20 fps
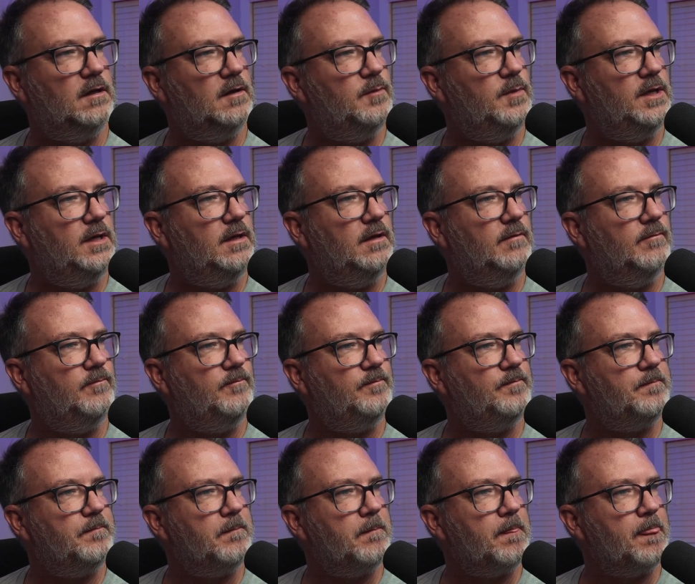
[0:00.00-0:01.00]
I mean,
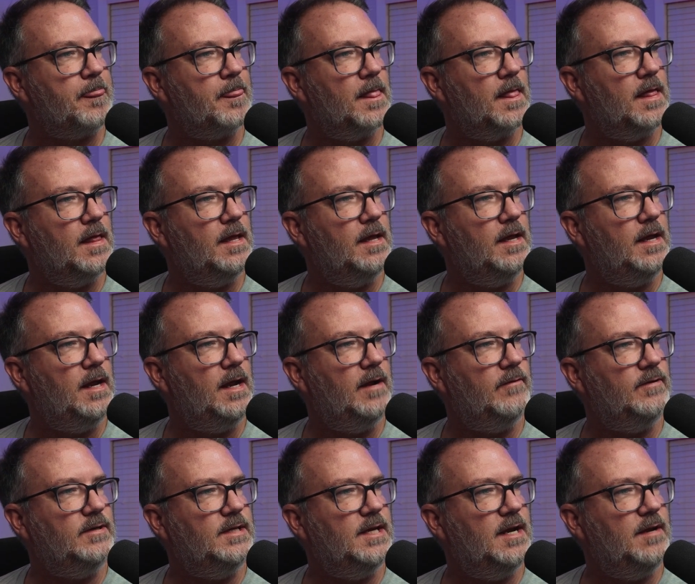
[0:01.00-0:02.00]

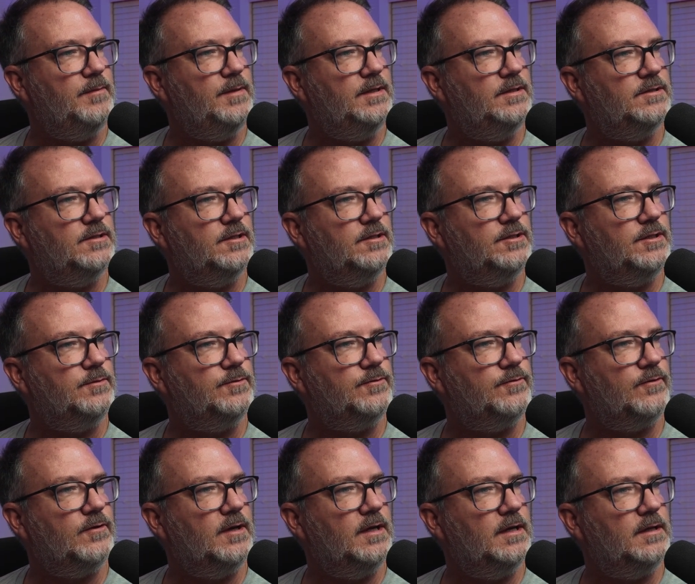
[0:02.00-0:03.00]
every time these systems
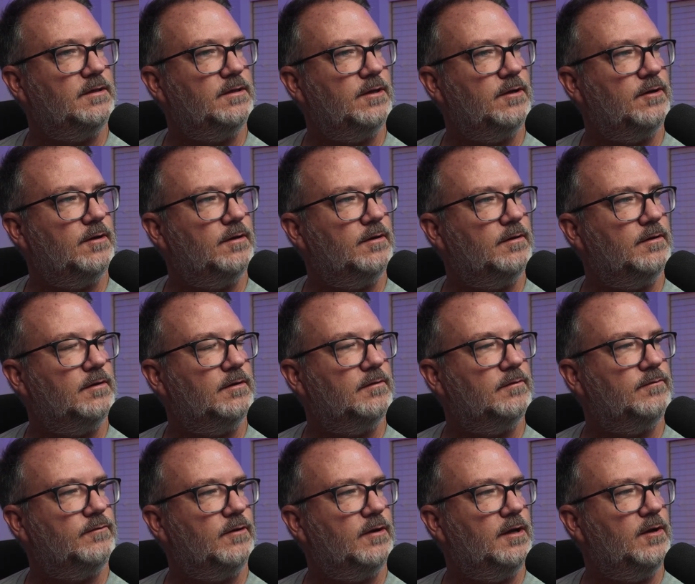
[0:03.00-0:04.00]
forget their,
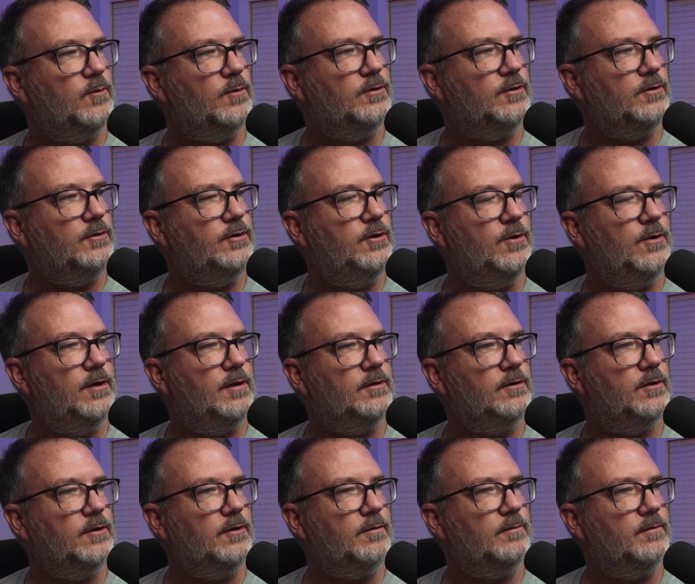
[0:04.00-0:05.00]
forget what they're
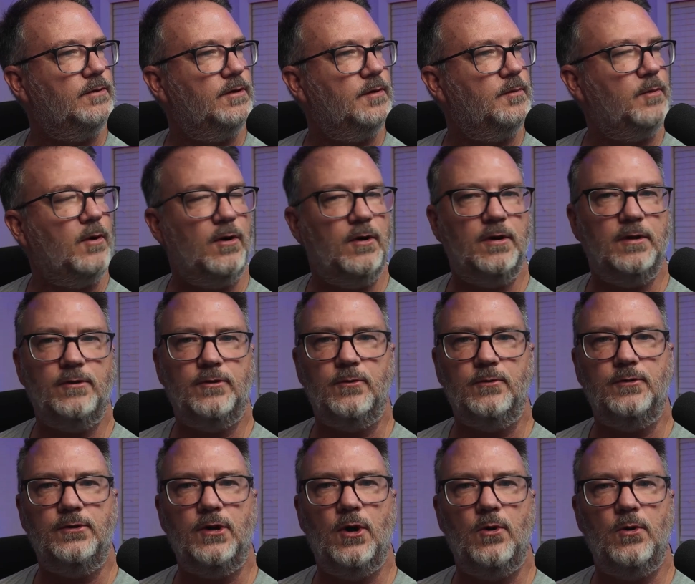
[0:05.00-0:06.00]
doing, they're, they're burning
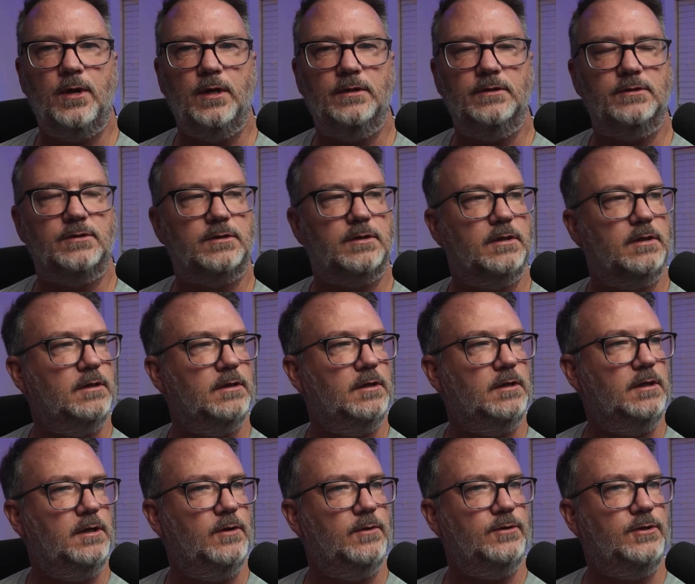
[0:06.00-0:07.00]
through tokens,
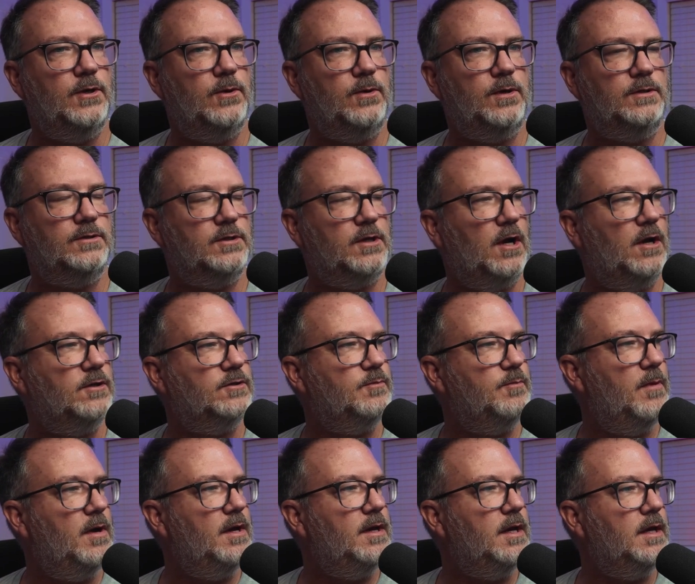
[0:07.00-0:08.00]
you know, and tokens cost
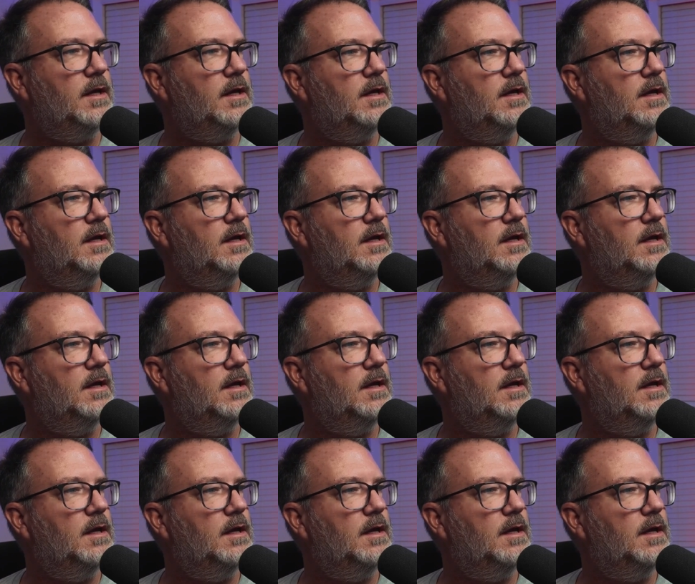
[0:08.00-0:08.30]
money,